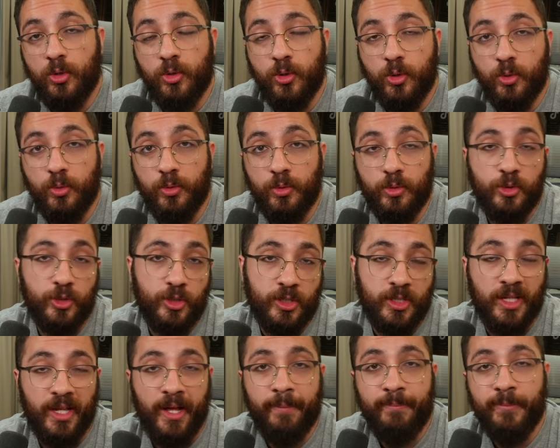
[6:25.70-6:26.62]
who
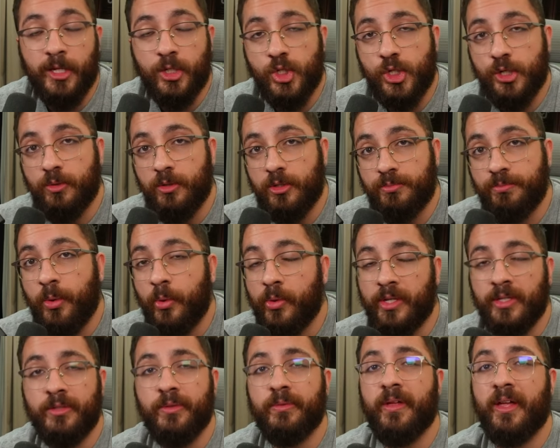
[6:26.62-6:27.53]
claimed that she was born
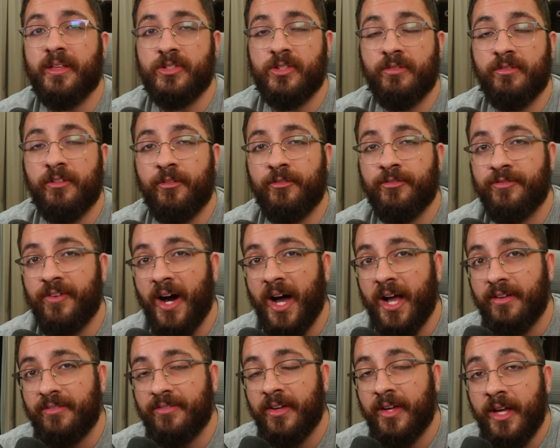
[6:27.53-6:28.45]
in two thousand
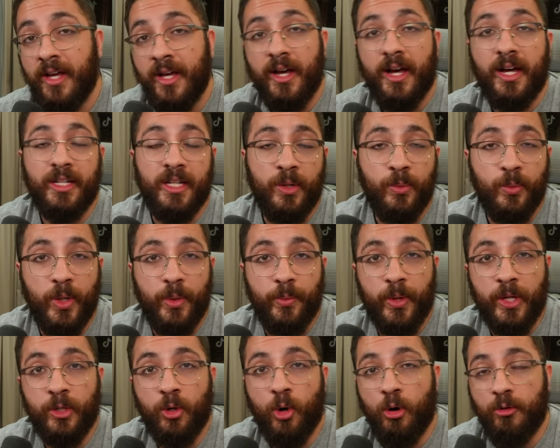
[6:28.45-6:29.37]
five, and then we
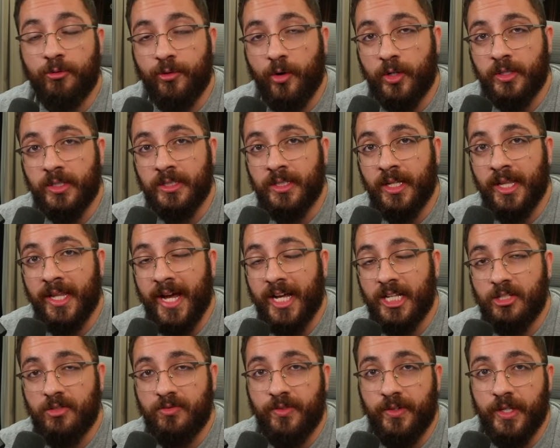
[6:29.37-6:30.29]
went over it in the
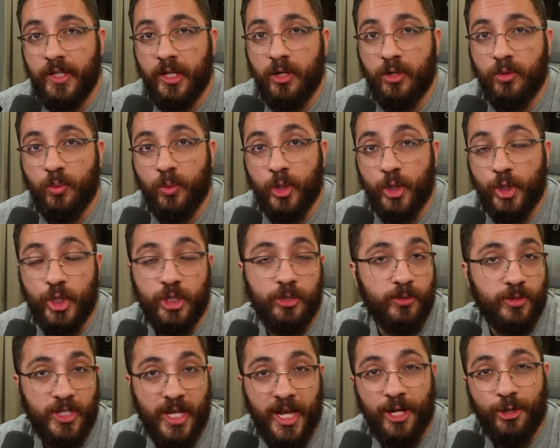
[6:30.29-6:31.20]
last video where she
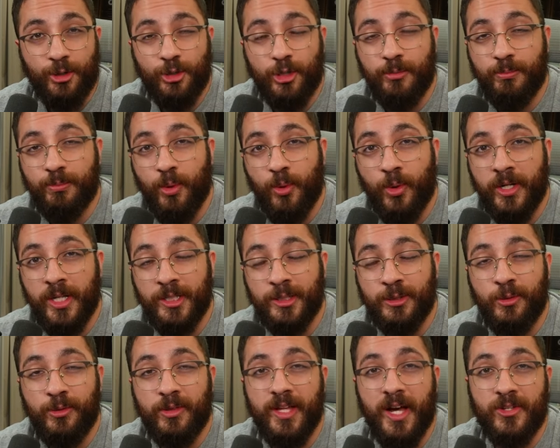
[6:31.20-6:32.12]
was actually born in
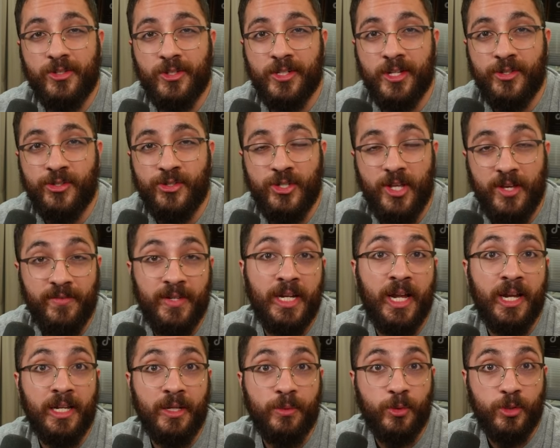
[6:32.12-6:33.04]
two thousand seven
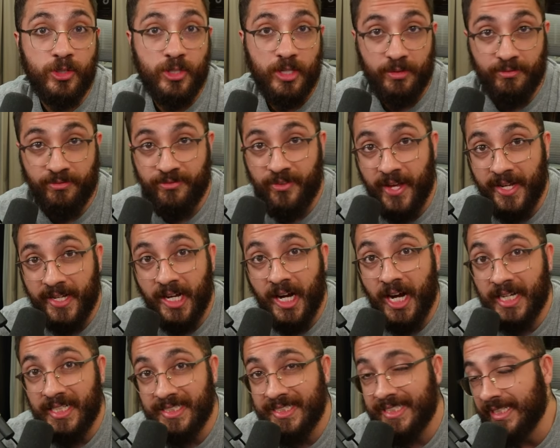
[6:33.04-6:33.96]
and it was a fake
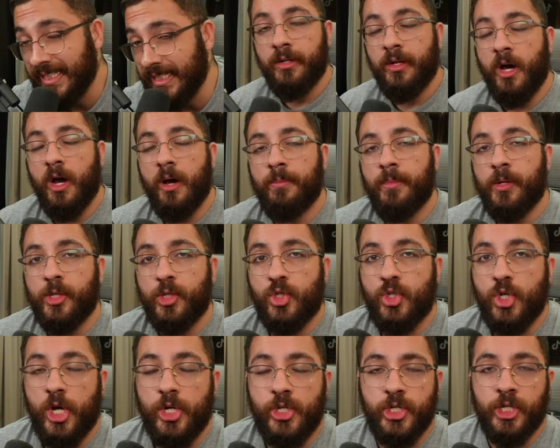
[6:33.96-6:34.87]
I D. Now, I'm not
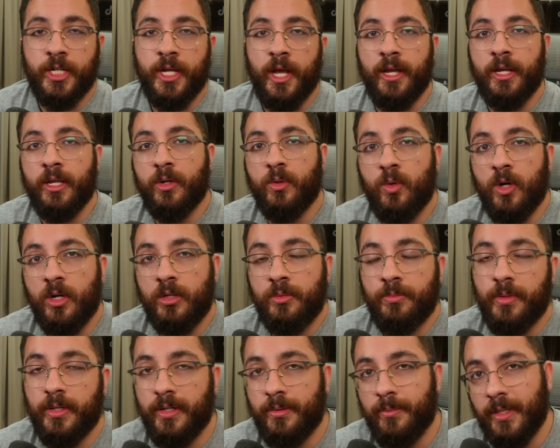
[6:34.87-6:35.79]
judging anyone,
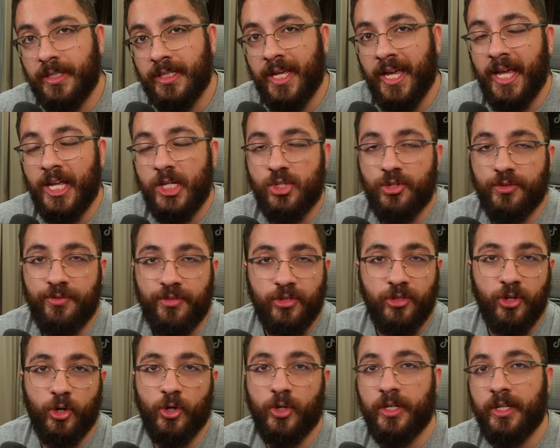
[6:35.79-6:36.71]
but by the age of
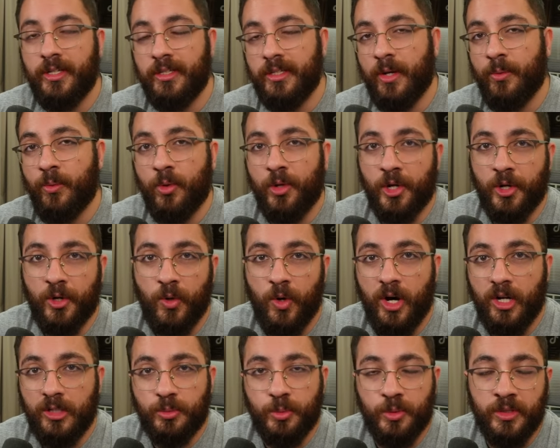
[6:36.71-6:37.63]
thirty, they want to go
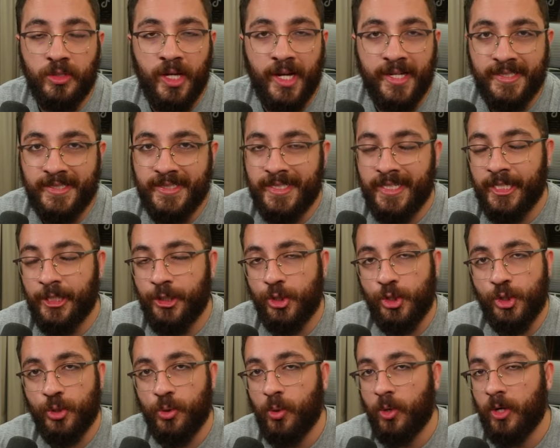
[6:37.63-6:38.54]
out with nineteen.
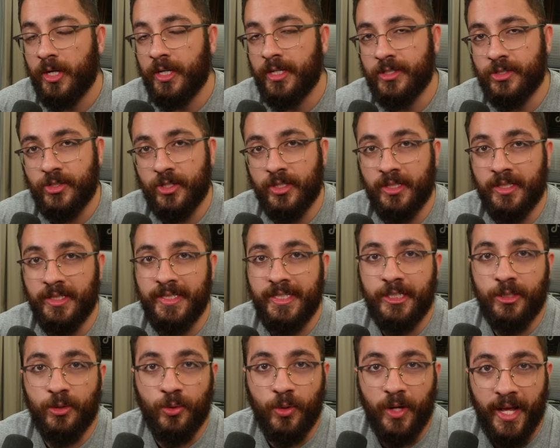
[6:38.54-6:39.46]
Sure, it's a
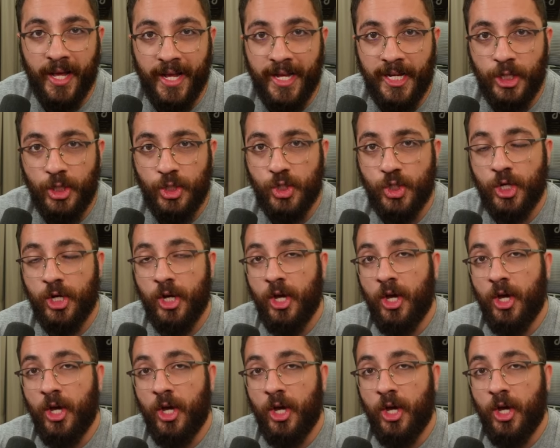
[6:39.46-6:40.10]
legal age,